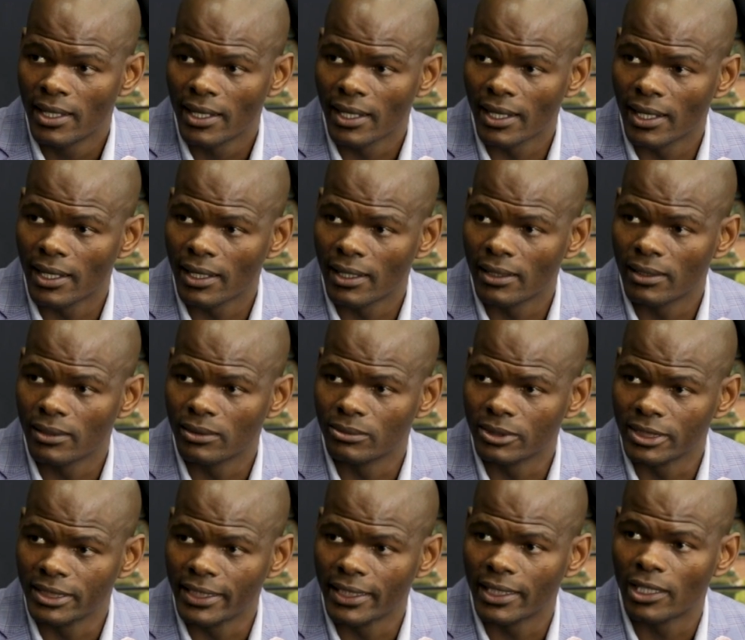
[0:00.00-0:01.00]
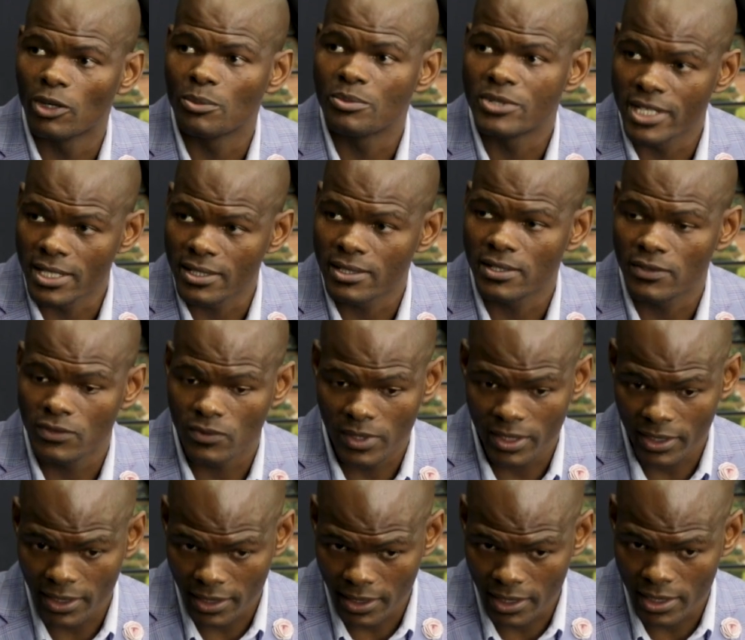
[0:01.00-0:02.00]
with their objectives
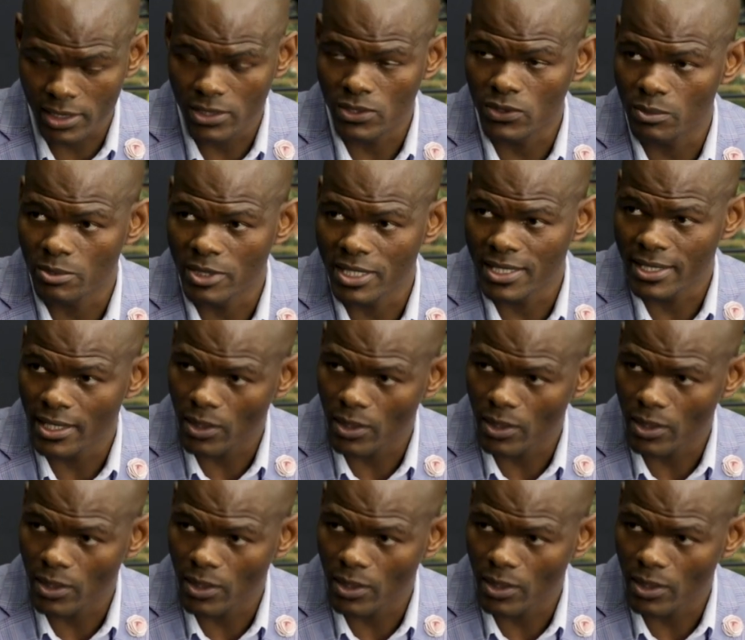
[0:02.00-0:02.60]
when they get into business.